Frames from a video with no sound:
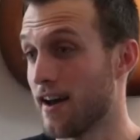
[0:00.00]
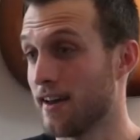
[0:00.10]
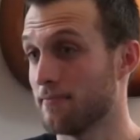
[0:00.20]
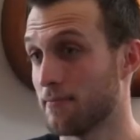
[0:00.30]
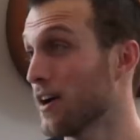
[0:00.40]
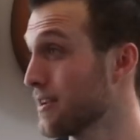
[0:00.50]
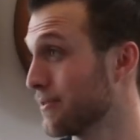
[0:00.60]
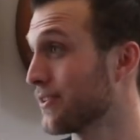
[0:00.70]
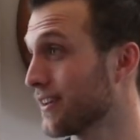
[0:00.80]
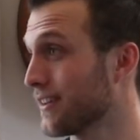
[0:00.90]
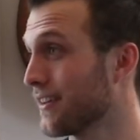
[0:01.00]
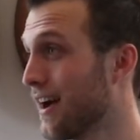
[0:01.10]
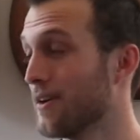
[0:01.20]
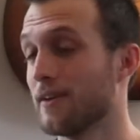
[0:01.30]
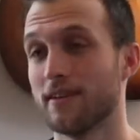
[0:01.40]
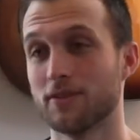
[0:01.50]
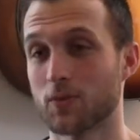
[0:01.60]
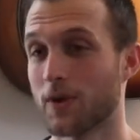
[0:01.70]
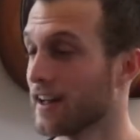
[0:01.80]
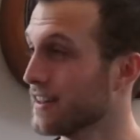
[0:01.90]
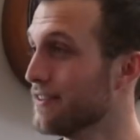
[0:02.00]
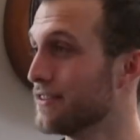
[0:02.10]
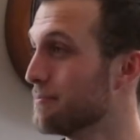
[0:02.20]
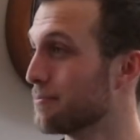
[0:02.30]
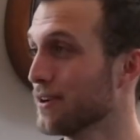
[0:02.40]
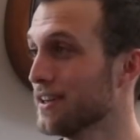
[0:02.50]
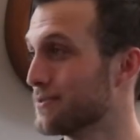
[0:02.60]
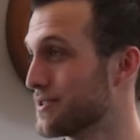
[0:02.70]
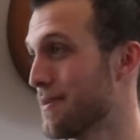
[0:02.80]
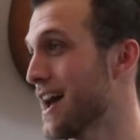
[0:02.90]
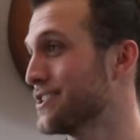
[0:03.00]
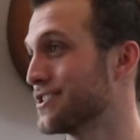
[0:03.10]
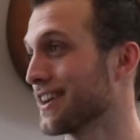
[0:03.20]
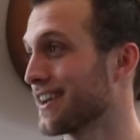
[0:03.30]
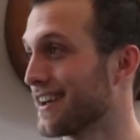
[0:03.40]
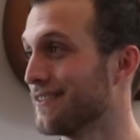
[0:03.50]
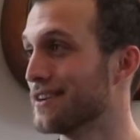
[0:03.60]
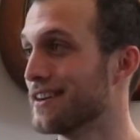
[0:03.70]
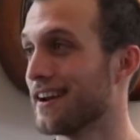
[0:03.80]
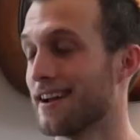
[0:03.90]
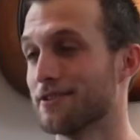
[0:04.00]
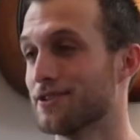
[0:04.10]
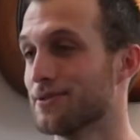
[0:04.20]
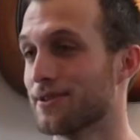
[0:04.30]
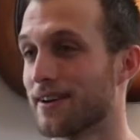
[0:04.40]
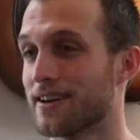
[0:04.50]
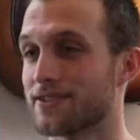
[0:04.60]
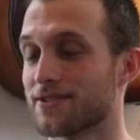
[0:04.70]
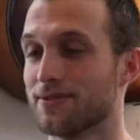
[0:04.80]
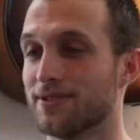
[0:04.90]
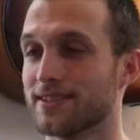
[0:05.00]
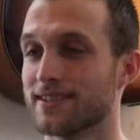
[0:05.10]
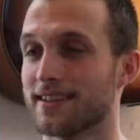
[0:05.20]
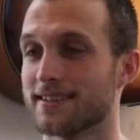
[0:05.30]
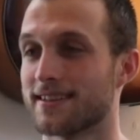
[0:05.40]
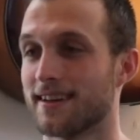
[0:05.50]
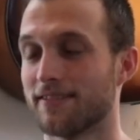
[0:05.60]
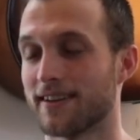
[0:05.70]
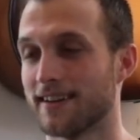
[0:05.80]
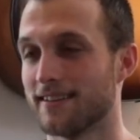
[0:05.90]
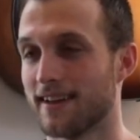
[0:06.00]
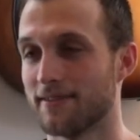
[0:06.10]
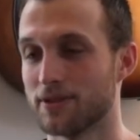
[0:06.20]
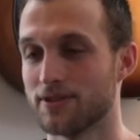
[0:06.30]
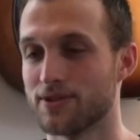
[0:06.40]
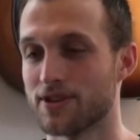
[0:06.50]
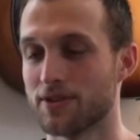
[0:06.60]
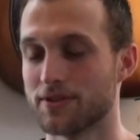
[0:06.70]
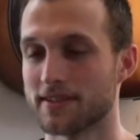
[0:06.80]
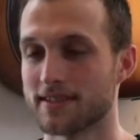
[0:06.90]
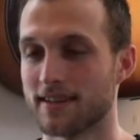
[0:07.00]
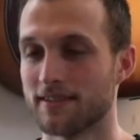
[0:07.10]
my bodybuilding. It's what I lived and breathed was magic. And I would do it around school and stuff. And I would do shows and